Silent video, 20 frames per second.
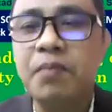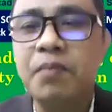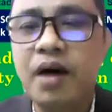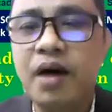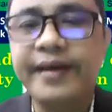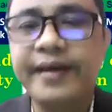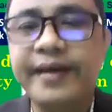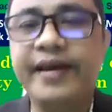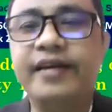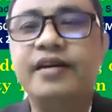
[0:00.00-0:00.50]

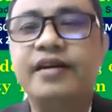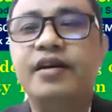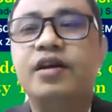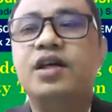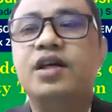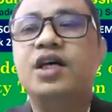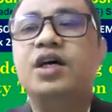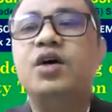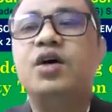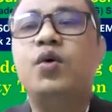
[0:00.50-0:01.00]
global
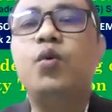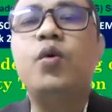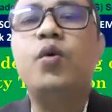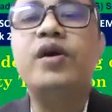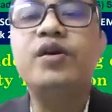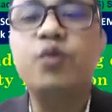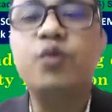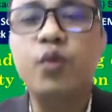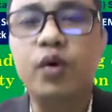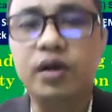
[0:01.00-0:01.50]
market,
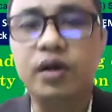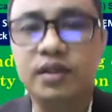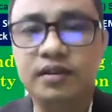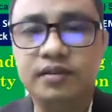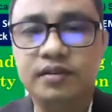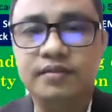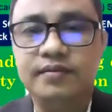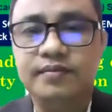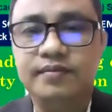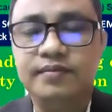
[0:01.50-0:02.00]
one
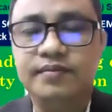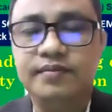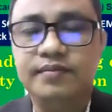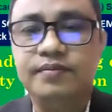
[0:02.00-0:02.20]
world.